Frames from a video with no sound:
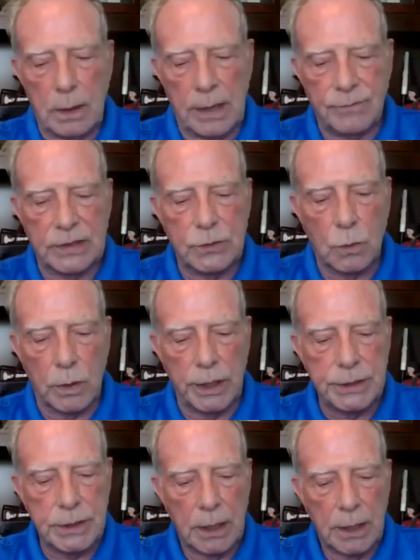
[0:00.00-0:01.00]

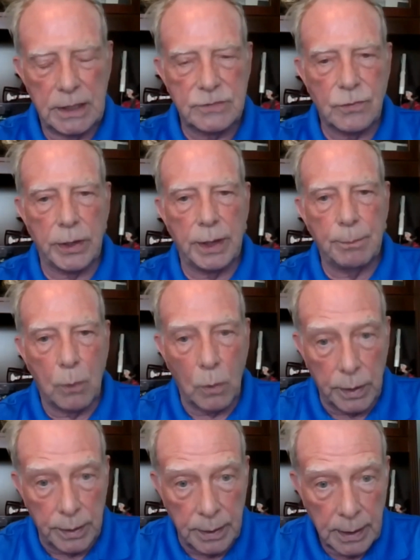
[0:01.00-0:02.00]
inventories is very
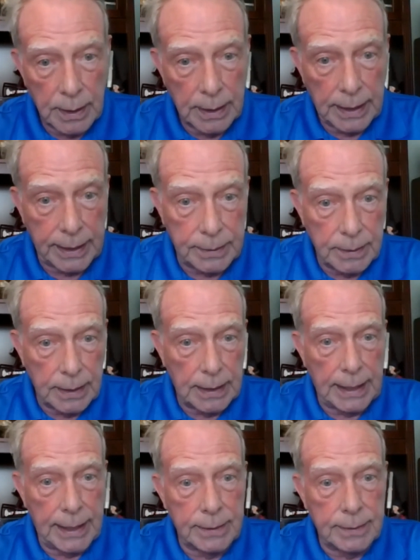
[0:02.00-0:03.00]
important. And
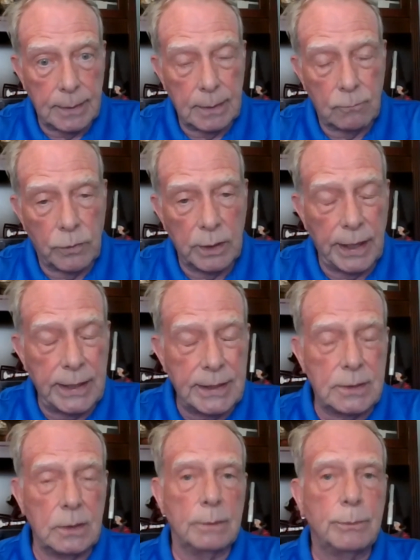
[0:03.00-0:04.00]

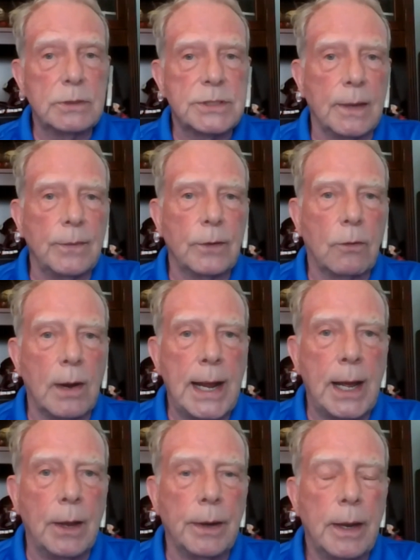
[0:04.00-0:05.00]
related to the boots on the
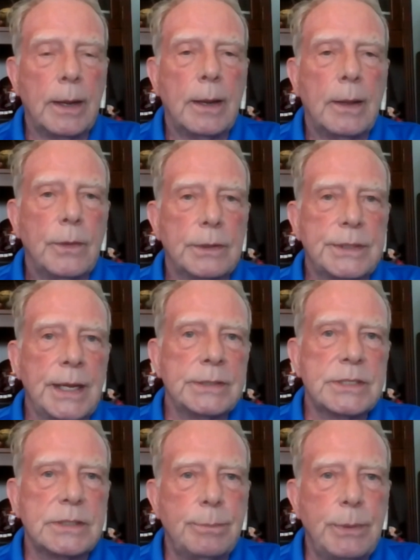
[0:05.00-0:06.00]
ground, there
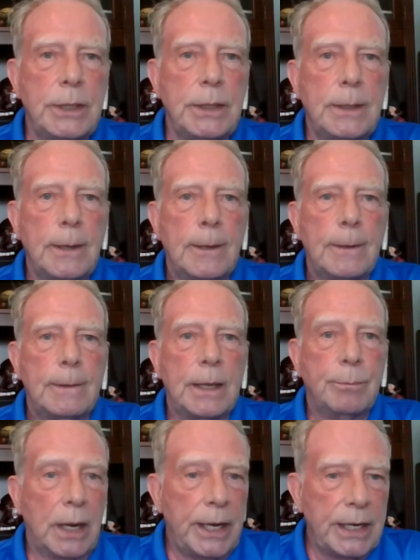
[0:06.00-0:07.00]
tends to be,
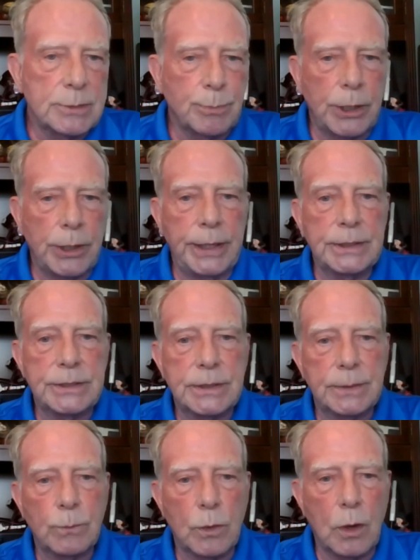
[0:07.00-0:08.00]
in my experience,
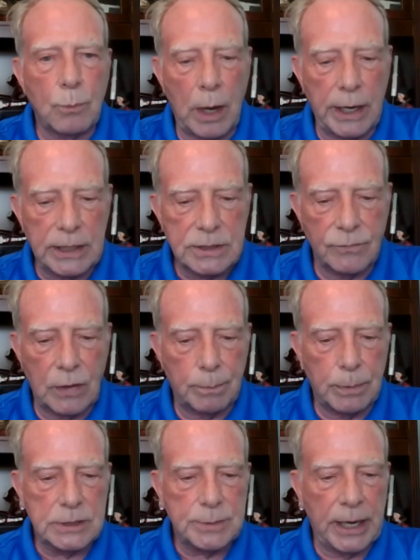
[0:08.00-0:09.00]
and we're all products of our
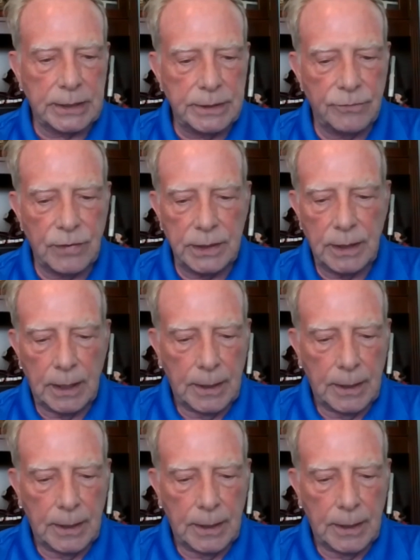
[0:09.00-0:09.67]
perspective. I